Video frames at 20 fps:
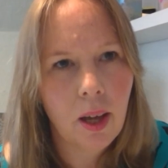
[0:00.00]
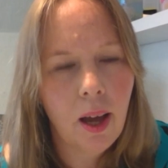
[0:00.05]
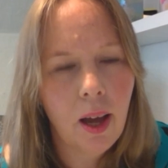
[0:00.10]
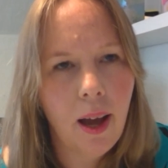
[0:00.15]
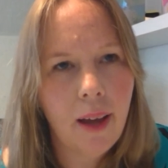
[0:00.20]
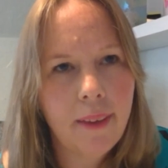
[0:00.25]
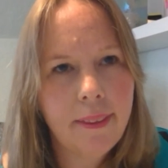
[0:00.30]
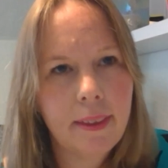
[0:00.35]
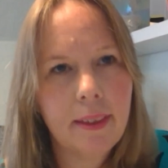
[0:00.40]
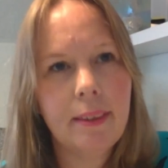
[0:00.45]
I
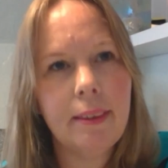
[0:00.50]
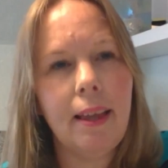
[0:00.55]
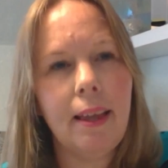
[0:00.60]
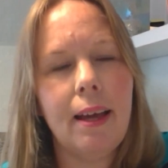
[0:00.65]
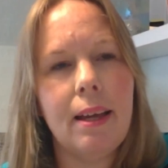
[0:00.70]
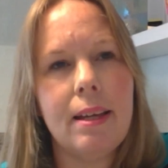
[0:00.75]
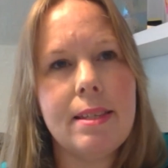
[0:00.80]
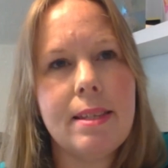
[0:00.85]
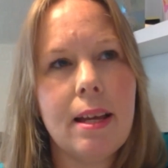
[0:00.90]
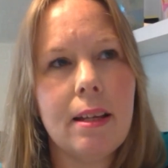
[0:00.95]
think that
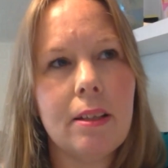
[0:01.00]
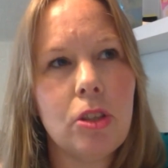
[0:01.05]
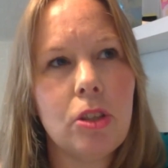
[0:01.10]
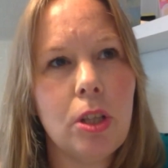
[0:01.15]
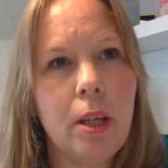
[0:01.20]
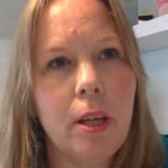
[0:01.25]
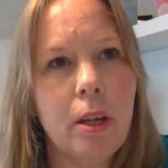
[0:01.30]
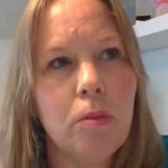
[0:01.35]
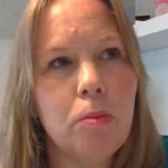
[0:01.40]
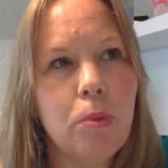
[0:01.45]
is
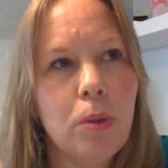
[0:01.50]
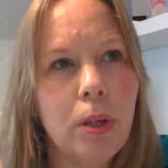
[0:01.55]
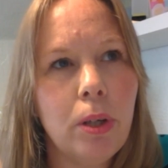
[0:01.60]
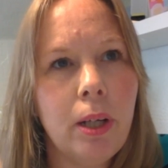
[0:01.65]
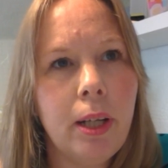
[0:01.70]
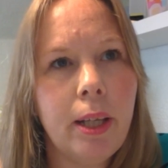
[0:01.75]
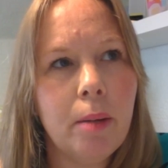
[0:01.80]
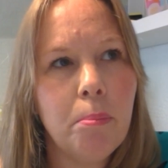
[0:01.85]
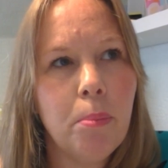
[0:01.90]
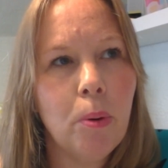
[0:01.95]
actually a
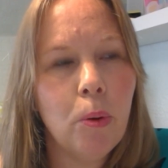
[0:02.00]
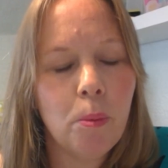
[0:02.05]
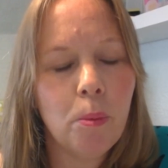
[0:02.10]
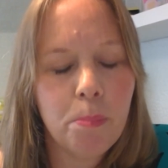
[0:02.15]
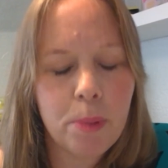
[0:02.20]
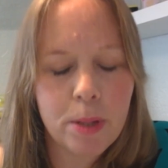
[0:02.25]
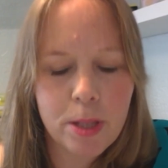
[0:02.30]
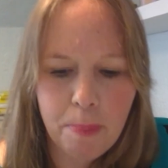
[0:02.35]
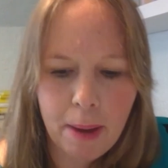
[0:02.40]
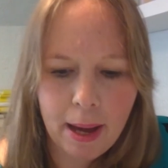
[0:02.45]
really important
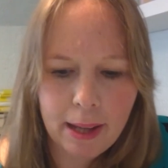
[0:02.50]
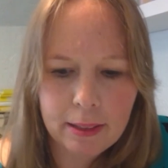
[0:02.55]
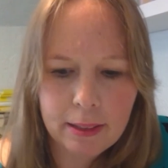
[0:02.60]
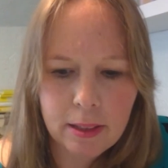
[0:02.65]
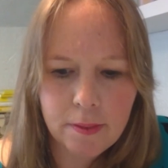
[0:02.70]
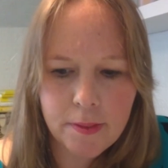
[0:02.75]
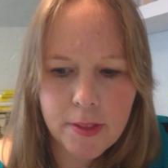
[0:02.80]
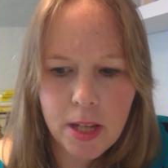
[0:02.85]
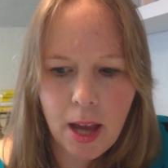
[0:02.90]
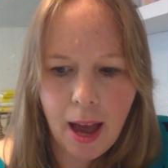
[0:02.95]

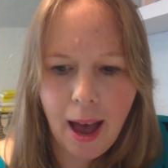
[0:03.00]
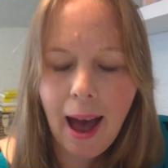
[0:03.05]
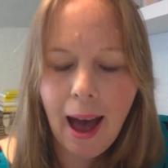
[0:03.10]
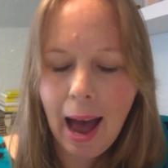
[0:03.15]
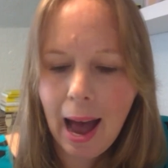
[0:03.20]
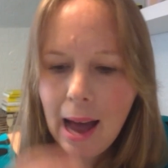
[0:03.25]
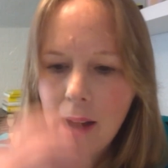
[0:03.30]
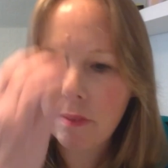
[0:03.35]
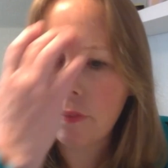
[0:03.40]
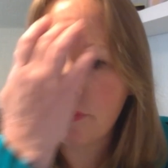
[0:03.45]
perspective to
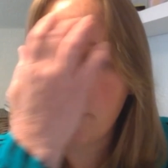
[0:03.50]
have